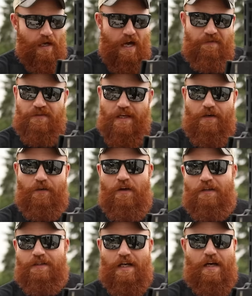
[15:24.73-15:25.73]
I've said it a
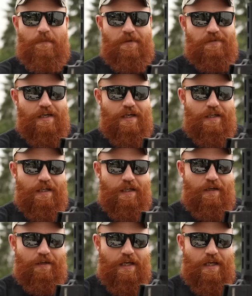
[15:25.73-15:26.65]
long time and I'll say it again,